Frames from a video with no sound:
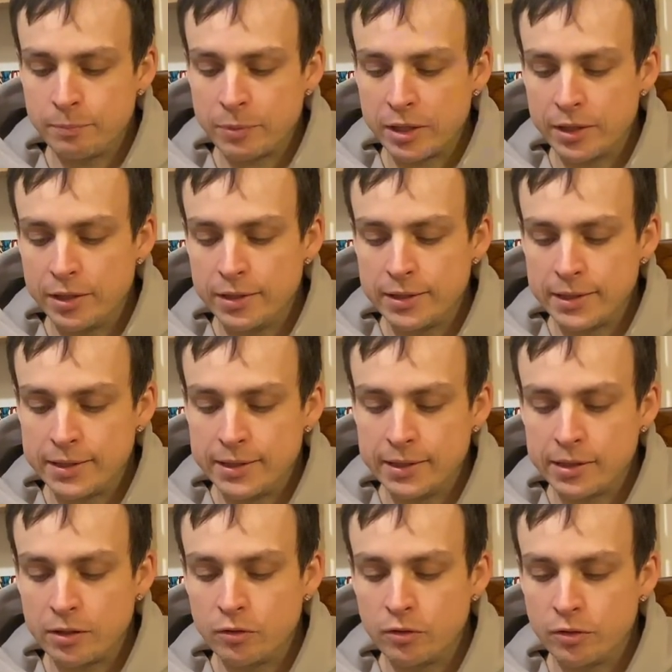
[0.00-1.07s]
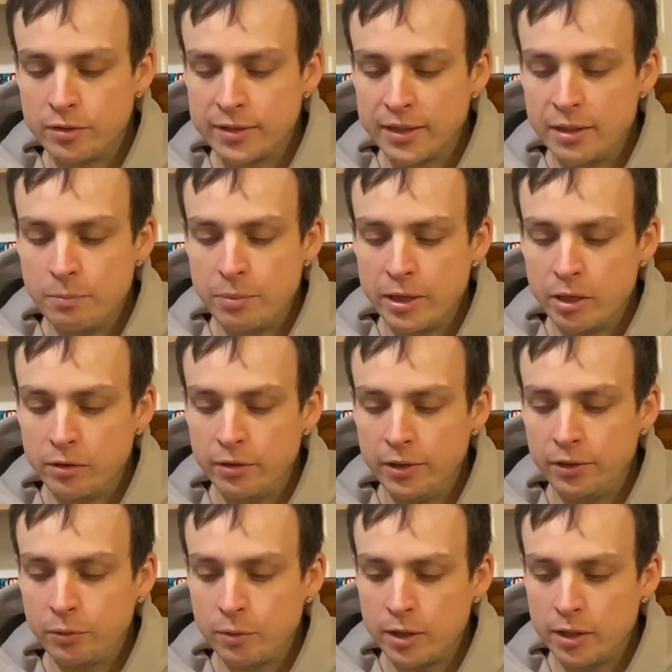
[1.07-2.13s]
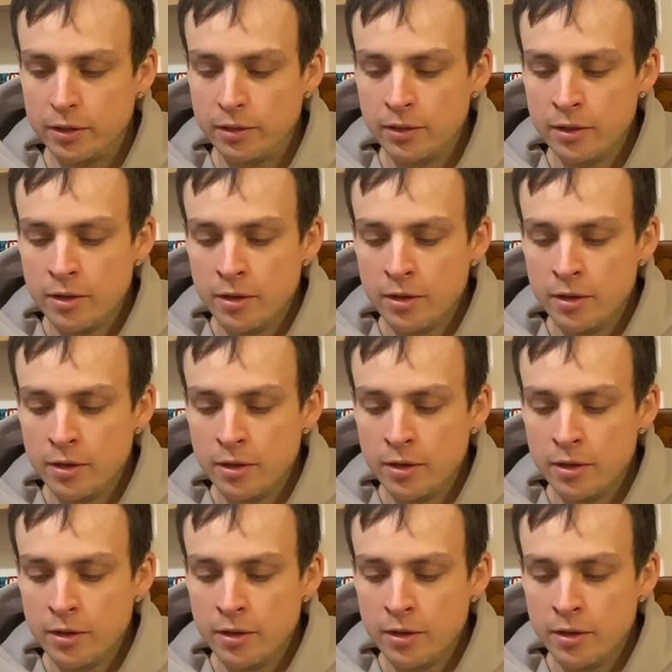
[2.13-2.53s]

but it is a 600 CP on this one.